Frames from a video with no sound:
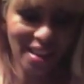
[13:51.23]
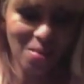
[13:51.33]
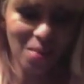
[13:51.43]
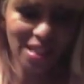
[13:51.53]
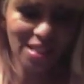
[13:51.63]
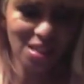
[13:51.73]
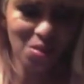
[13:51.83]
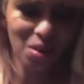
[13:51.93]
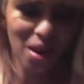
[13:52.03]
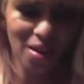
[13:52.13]
the best in the
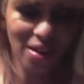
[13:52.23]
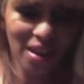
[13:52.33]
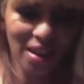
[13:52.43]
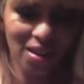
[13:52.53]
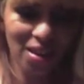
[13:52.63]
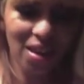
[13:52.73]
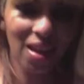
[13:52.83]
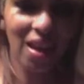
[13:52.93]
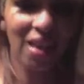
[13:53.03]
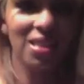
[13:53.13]
world yet.
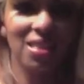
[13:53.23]
And he's